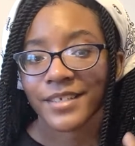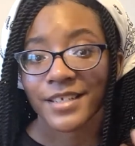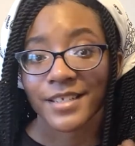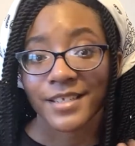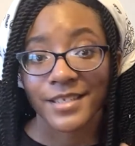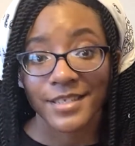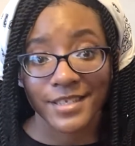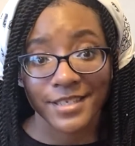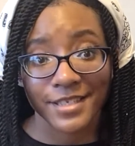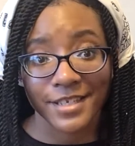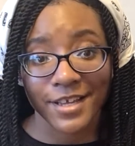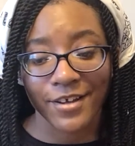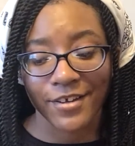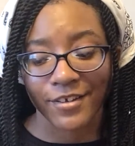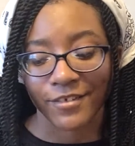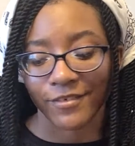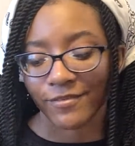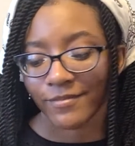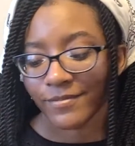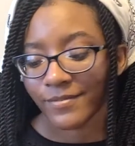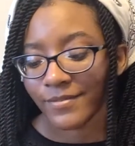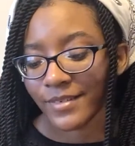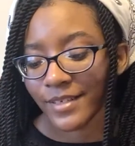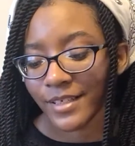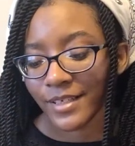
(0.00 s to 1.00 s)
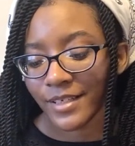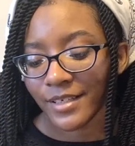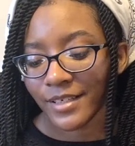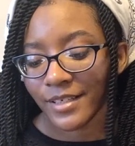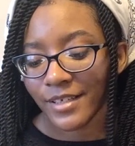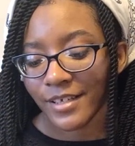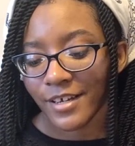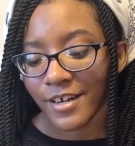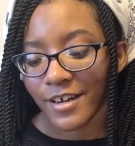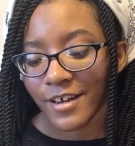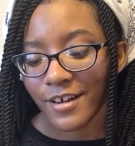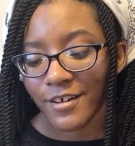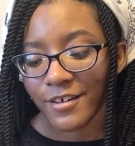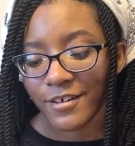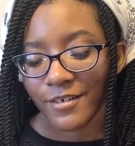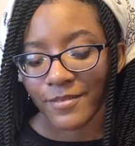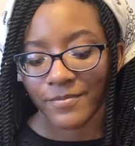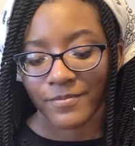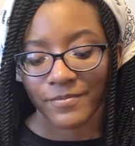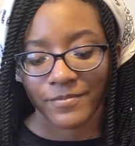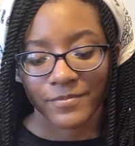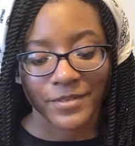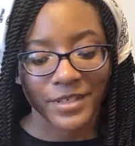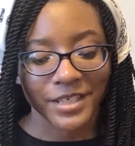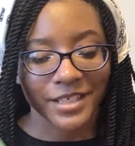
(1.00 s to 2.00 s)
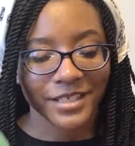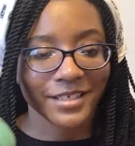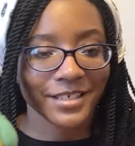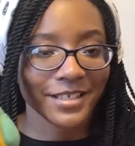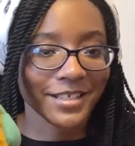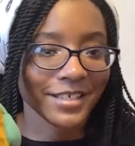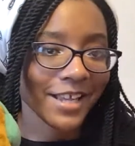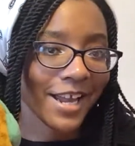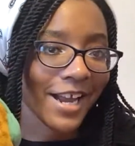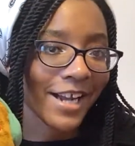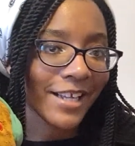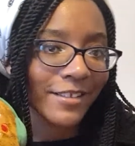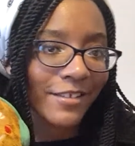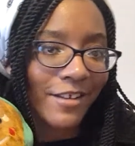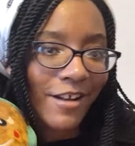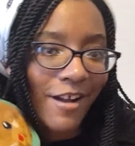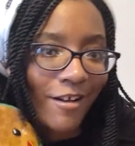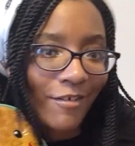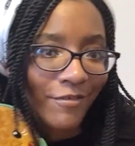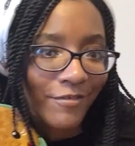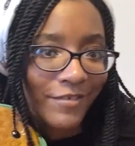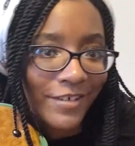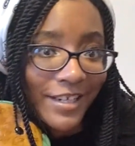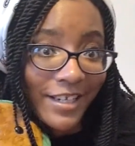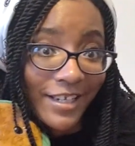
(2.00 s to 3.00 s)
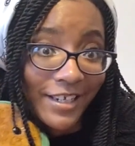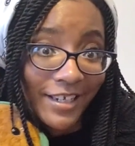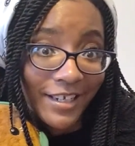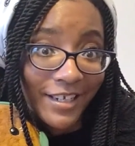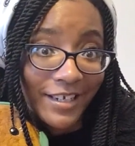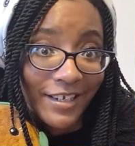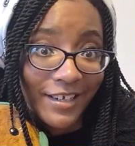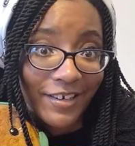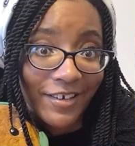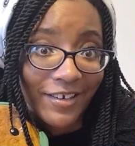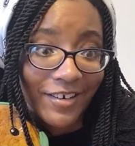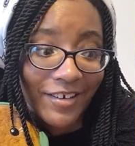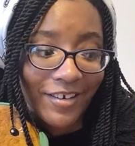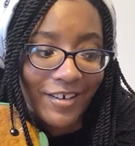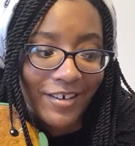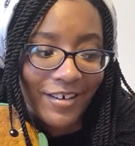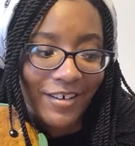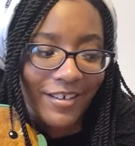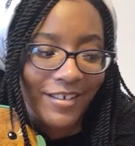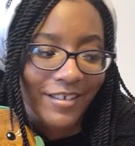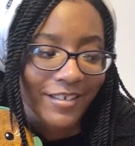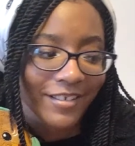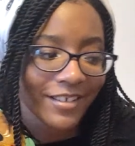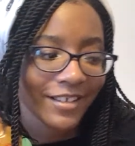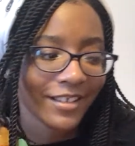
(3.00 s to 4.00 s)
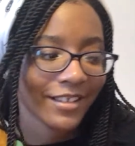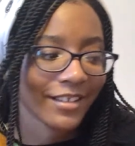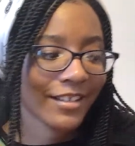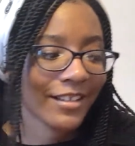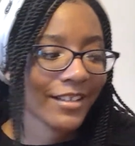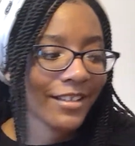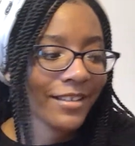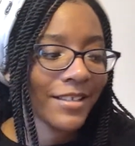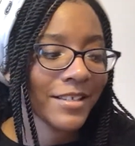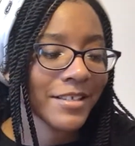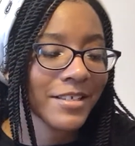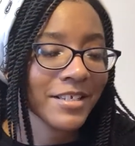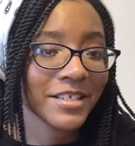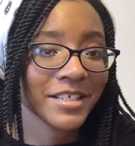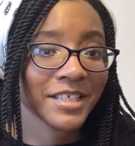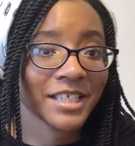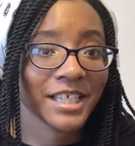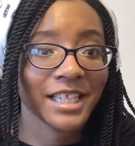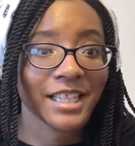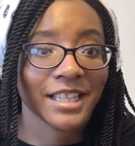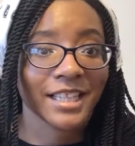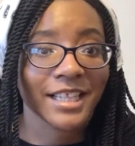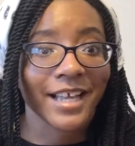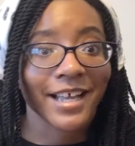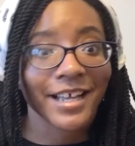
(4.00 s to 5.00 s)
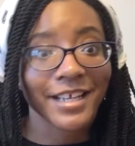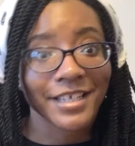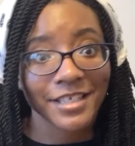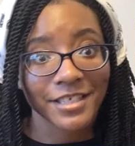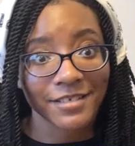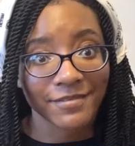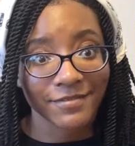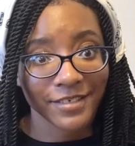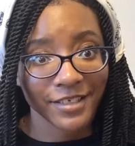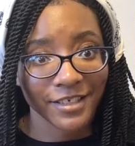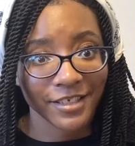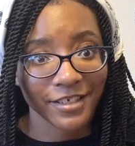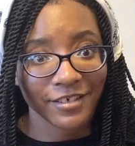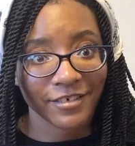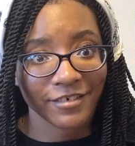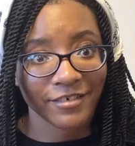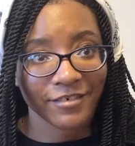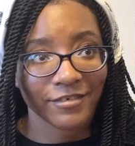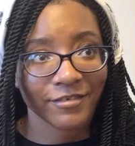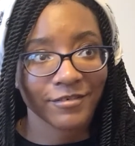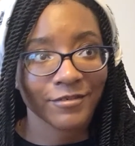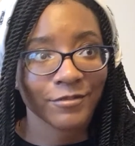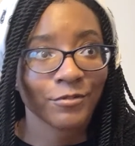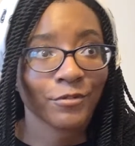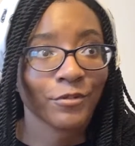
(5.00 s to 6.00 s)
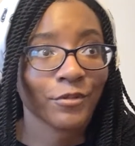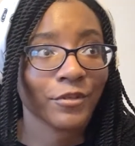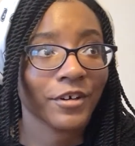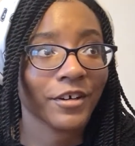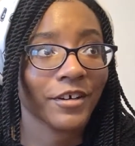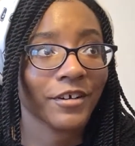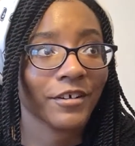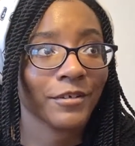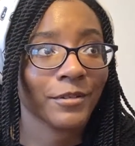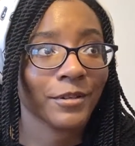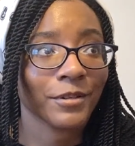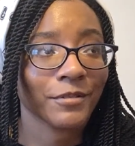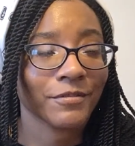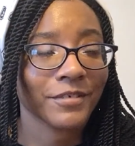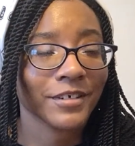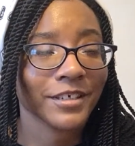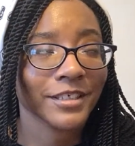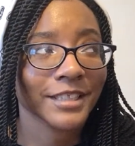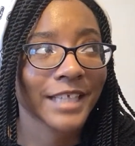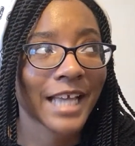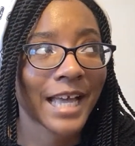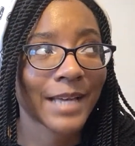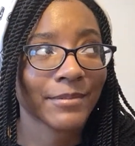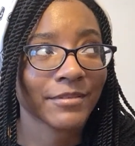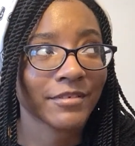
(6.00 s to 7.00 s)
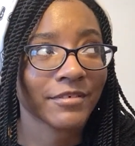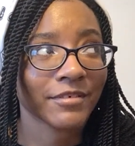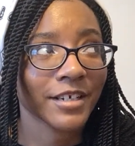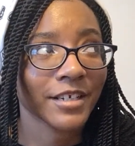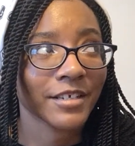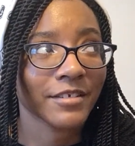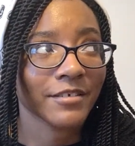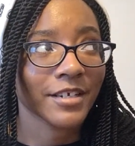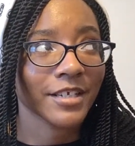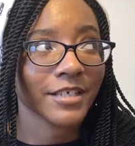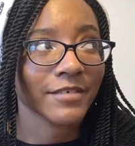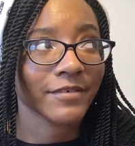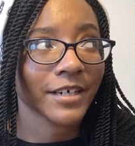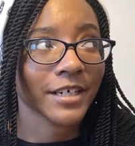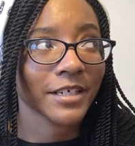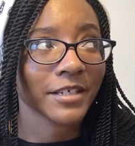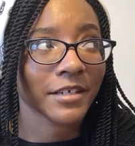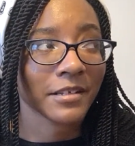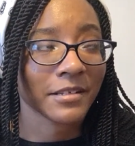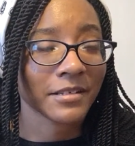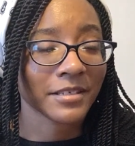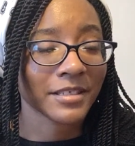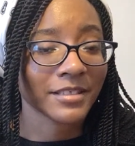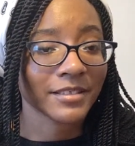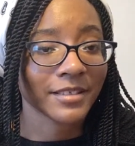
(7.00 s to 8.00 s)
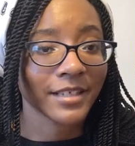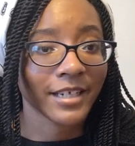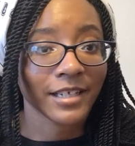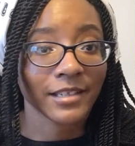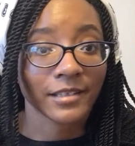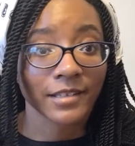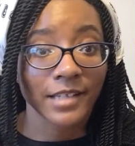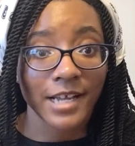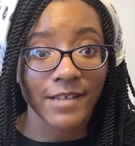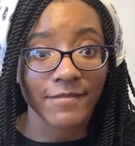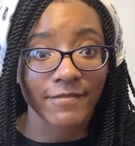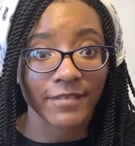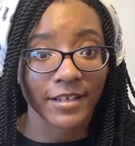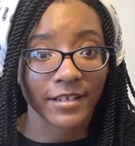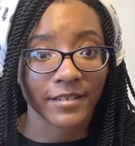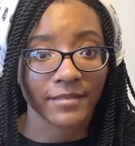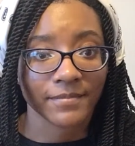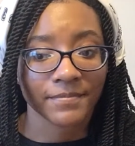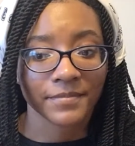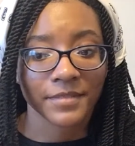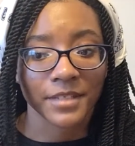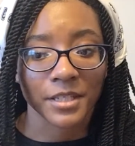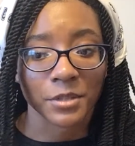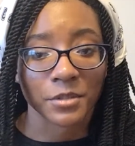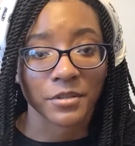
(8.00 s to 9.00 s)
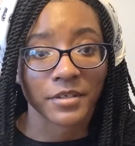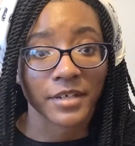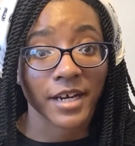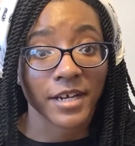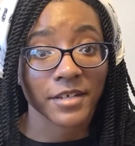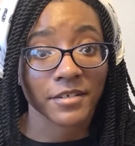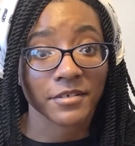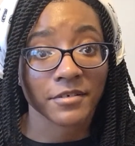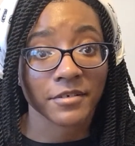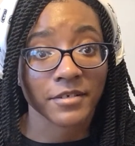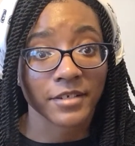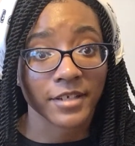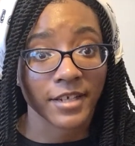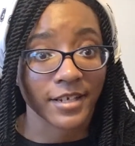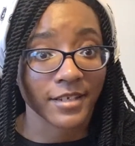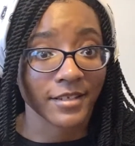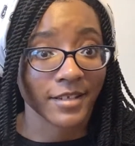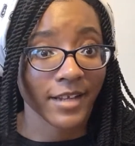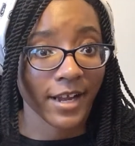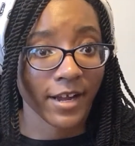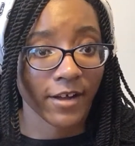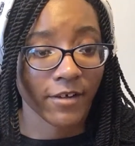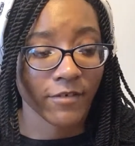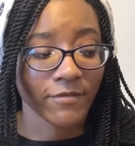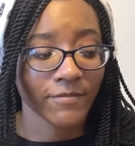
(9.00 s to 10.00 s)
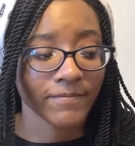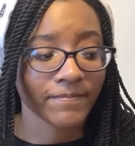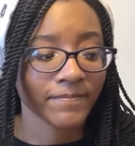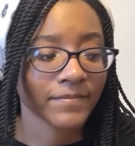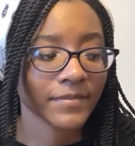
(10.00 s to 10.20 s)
So, we're gonna sign off here. This is the last video for the first half of 2024, so this is day 11 that you guys are seeing now.